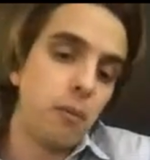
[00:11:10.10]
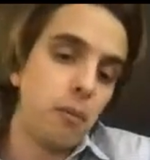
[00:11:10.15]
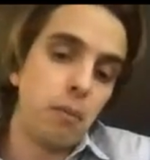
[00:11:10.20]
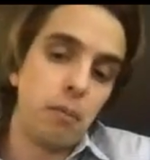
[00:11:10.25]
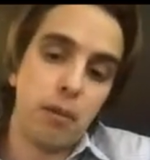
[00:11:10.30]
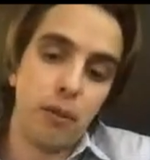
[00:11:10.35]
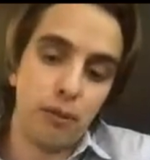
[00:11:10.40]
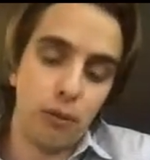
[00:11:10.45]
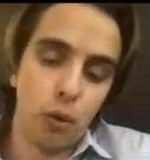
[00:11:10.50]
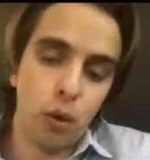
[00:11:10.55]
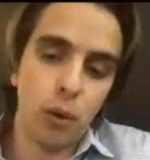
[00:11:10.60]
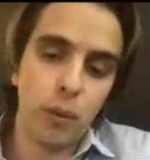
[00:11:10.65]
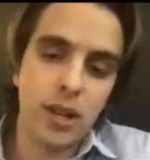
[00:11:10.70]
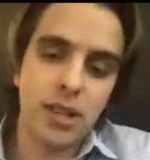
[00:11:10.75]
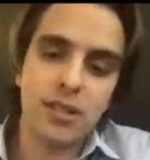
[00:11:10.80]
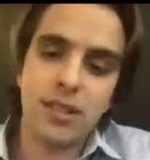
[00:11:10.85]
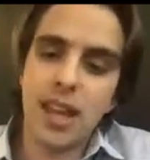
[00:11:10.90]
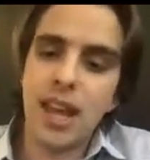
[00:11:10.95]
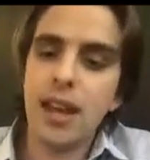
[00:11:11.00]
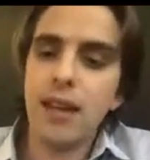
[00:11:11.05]
before we
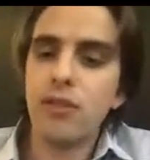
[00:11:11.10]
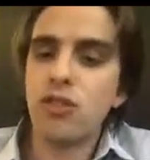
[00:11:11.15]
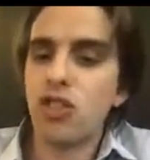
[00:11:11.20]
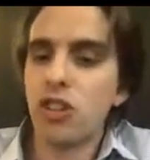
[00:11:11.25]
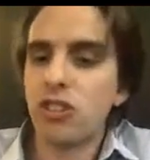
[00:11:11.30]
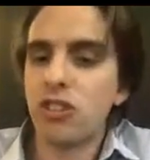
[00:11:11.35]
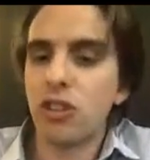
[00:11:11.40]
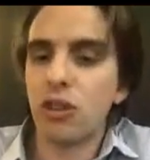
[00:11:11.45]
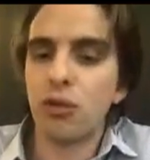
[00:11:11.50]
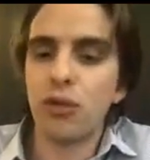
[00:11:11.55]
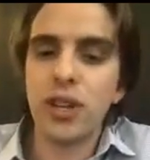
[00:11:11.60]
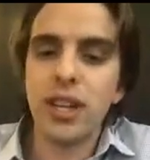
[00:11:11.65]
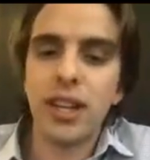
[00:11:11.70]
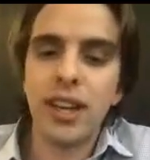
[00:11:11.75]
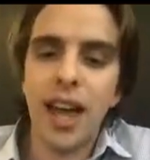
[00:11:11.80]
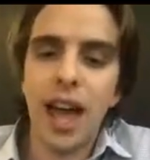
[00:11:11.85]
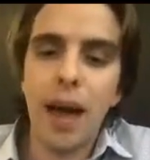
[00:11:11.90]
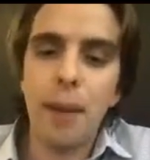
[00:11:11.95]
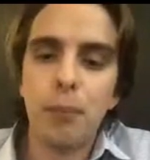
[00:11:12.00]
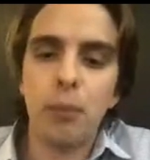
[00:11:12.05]
save, just a
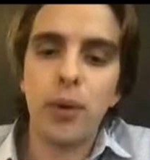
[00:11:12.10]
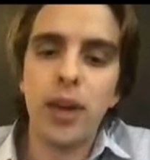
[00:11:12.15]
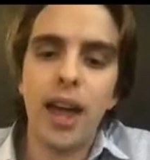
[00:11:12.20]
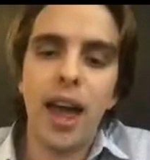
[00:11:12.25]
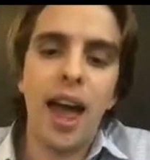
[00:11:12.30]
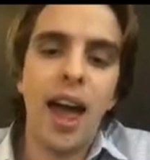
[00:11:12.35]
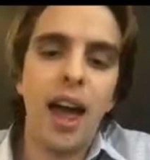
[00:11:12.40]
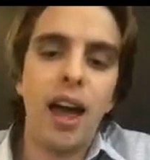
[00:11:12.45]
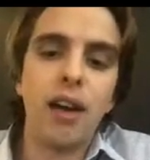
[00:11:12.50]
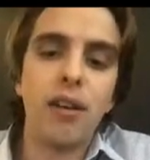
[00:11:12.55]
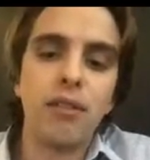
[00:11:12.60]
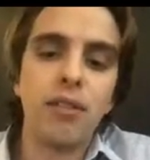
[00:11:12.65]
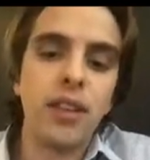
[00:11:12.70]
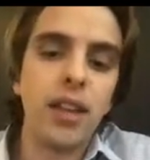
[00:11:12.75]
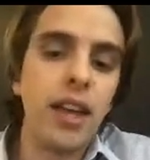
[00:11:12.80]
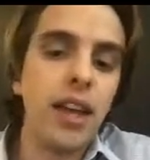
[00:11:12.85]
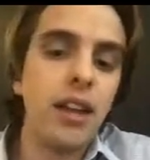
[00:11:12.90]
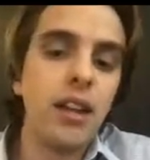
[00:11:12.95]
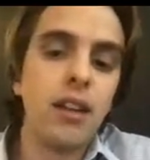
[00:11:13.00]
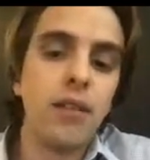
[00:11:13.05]
recap, we have the
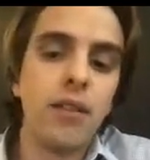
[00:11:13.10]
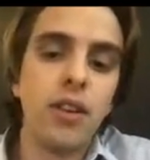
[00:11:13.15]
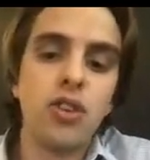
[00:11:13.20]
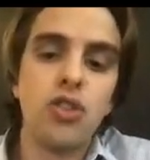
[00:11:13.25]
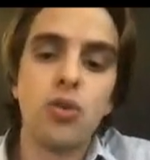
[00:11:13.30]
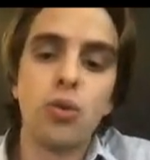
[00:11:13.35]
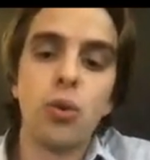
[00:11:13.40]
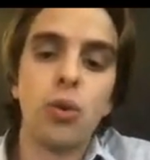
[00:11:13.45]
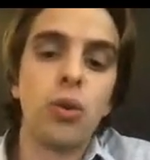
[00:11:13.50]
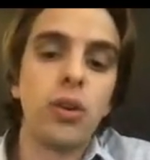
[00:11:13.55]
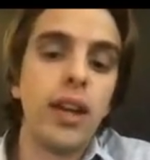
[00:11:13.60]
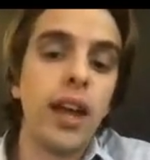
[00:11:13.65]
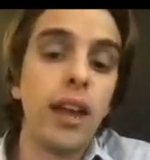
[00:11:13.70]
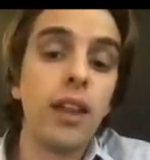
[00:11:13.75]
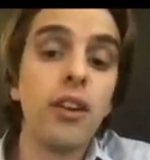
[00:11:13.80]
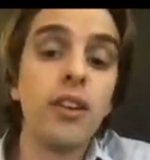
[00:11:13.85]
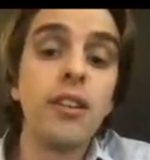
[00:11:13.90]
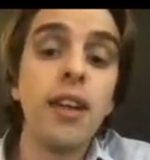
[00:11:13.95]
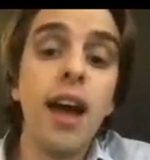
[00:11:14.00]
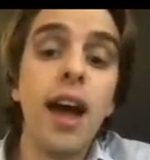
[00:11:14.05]
individual
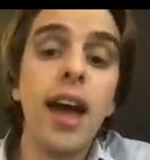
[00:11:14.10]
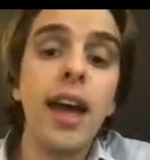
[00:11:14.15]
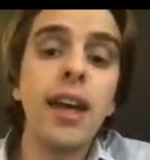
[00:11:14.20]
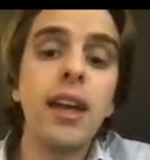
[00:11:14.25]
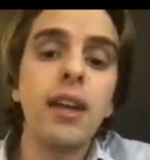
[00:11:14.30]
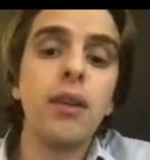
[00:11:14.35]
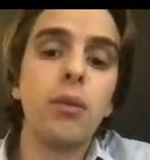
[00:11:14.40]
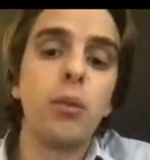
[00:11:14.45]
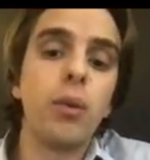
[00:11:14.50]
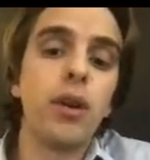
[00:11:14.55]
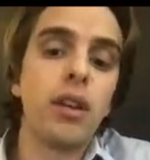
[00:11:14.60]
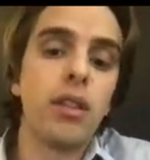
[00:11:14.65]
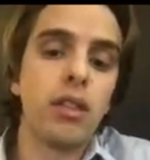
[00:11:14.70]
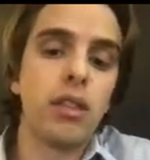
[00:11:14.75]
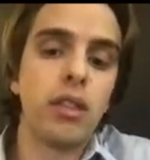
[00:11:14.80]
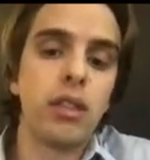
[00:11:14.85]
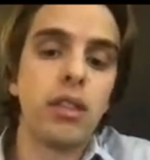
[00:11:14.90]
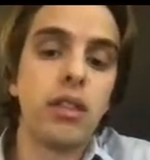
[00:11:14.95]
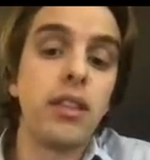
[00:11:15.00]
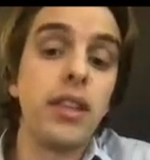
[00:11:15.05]
Geller die with
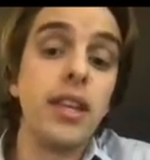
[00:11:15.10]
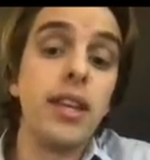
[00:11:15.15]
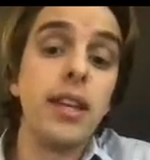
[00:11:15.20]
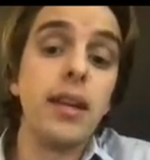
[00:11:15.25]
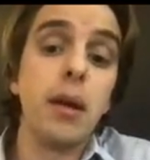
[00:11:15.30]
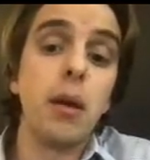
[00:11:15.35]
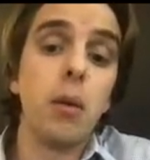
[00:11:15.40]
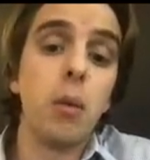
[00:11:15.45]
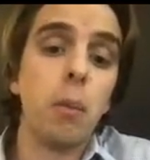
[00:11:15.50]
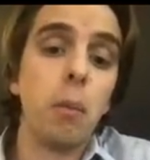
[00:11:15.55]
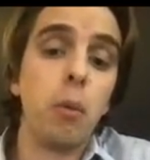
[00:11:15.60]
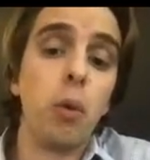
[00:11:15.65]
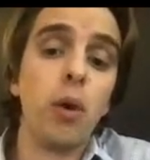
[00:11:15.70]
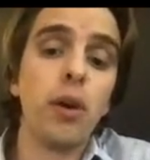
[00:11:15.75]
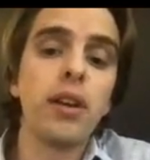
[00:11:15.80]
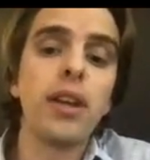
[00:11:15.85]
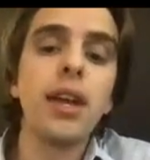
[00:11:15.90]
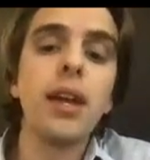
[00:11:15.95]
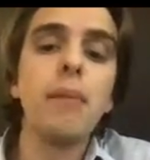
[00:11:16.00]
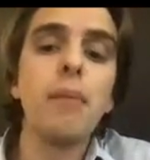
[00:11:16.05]
the
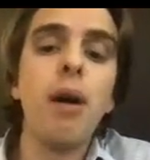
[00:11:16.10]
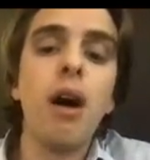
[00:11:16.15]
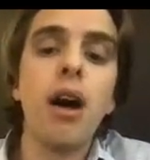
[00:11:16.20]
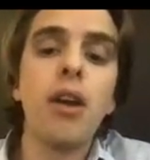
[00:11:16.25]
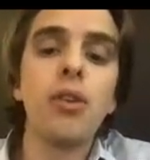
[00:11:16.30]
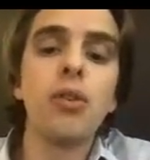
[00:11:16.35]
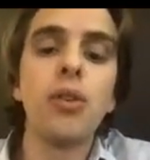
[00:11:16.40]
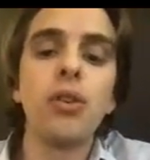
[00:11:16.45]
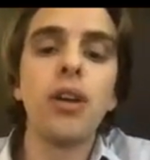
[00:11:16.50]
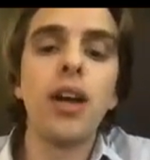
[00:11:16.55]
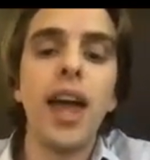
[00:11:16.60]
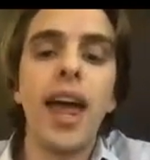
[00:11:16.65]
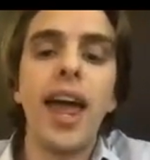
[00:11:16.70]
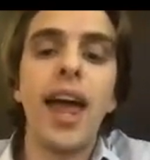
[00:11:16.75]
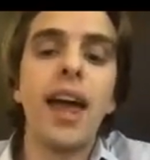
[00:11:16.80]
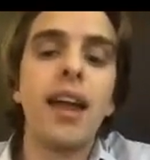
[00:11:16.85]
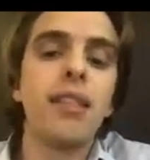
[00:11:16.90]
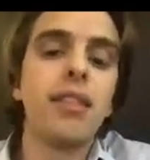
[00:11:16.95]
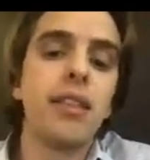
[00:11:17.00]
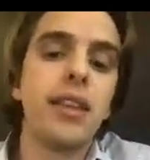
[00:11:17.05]
working model
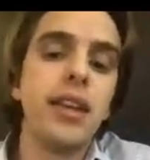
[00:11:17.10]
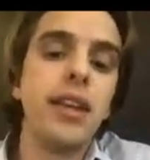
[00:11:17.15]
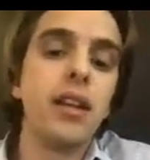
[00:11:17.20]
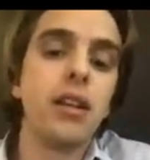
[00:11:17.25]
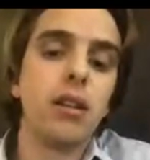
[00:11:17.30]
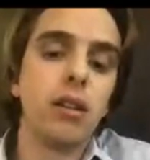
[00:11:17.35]
and the